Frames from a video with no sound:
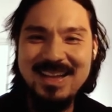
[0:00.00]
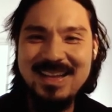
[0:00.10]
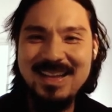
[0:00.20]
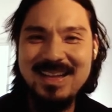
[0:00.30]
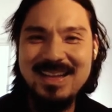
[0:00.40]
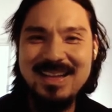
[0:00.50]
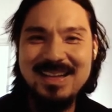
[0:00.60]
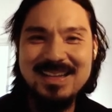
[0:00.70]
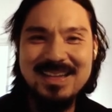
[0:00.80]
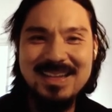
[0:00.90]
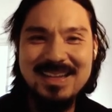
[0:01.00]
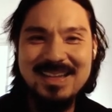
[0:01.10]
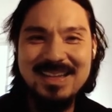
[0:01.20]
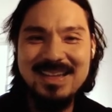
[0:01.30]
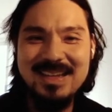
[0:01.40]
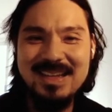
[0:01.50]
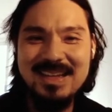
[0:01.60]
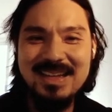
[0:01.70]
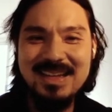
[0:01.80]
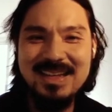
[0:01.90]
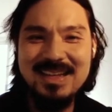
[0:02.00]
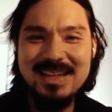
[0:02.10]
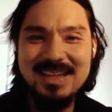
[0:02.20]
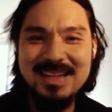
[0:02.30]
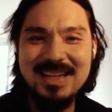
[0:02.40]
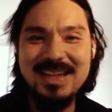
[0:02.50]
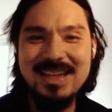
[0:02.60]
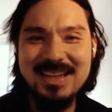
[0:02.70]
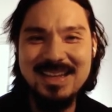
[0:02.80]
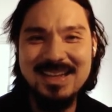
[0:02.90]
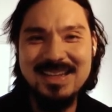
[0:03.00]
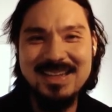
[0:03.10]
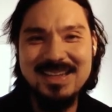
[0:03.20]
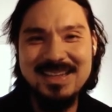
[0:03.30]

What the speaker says: [no speech]